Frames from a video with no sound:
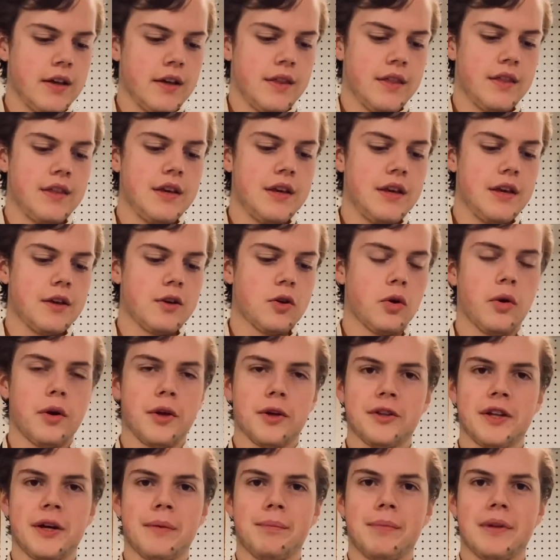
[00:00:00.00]
The
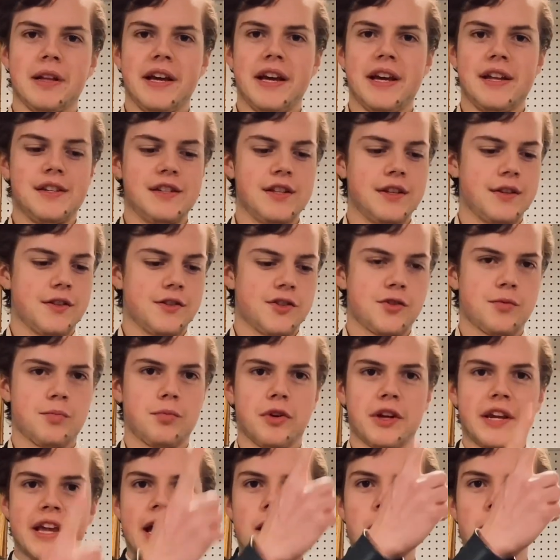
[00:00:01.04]
coiled up blade didn't
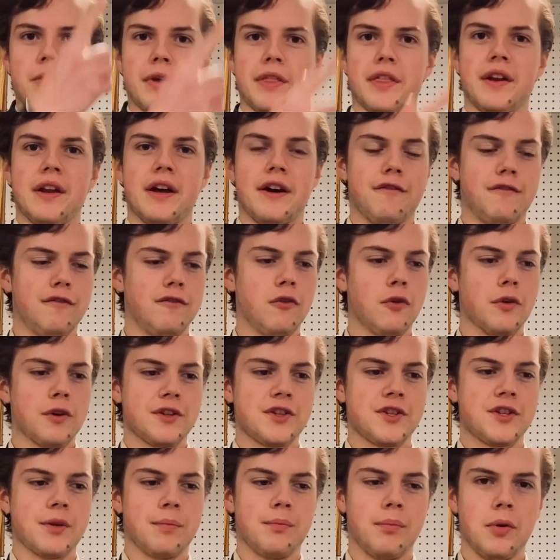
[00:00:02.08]
spring out with enough
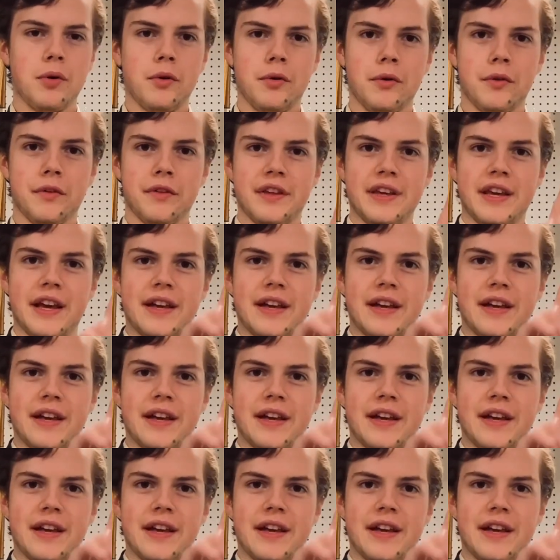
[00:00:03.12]
force to pull the